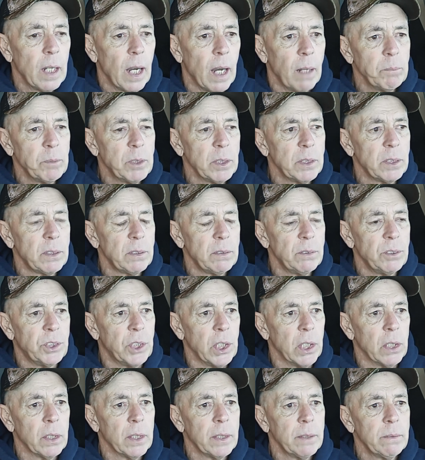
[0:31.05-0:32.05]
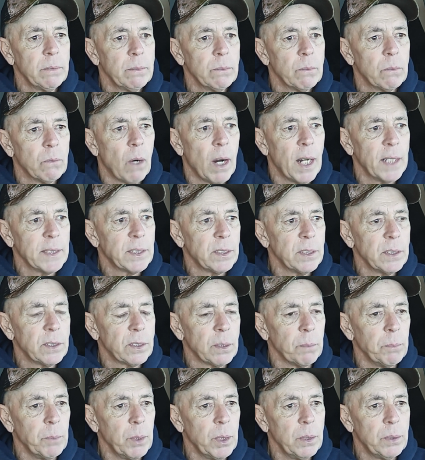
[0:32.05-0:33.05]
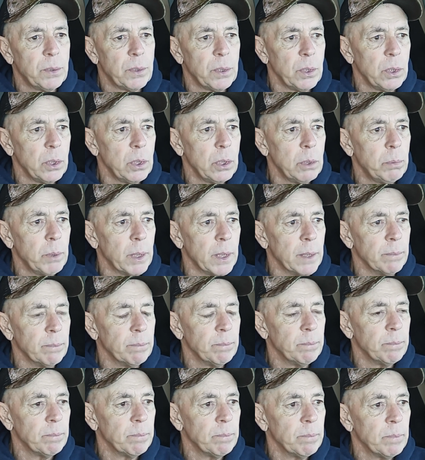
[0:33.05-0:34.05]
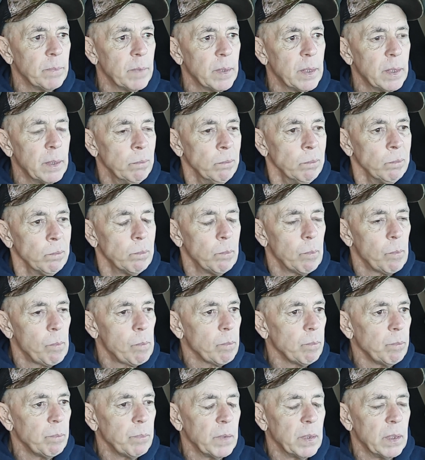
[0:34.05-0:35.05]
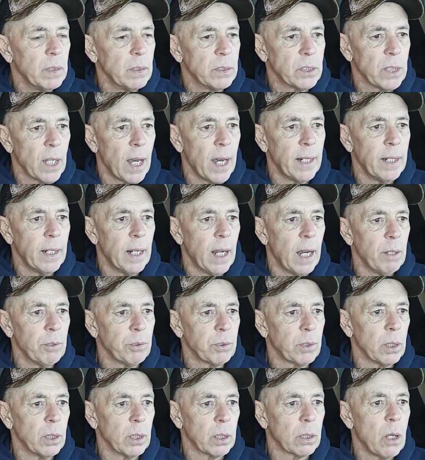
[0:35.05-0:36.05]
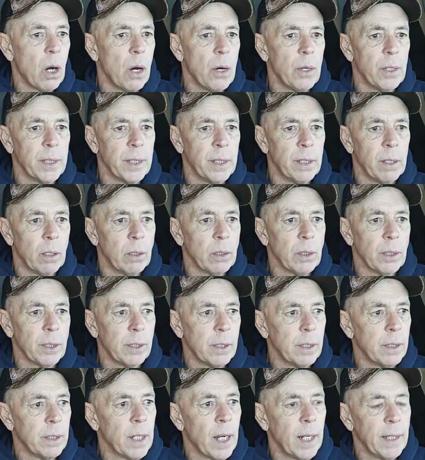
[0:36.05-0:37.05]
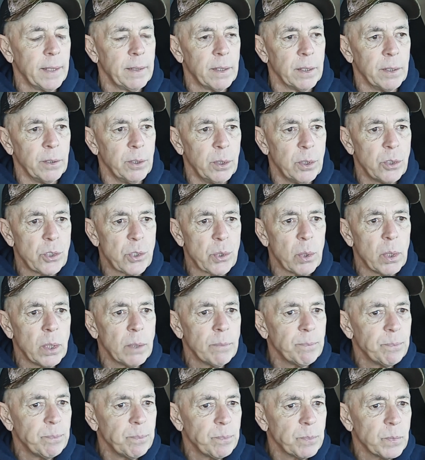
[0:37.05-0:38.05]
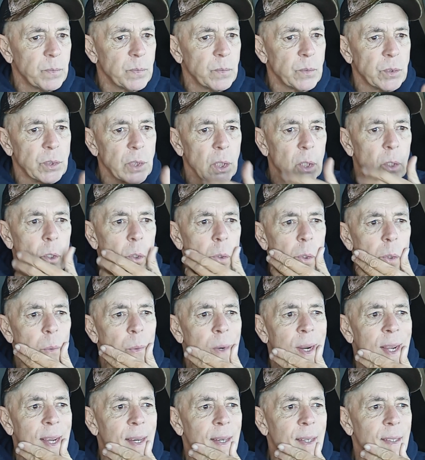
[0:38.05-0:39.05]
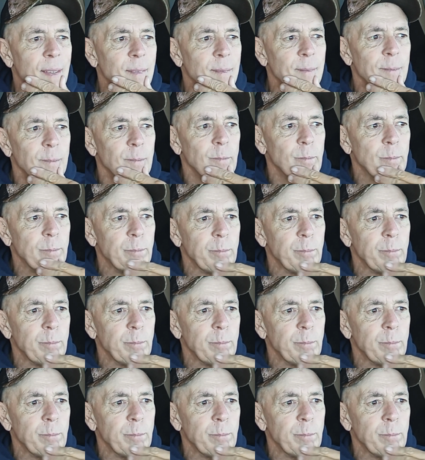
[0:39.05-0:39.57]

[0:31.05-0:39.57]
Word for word: I'm just chilling, watching some YouTube, and decided I was going to call it an earlier night than usual. So around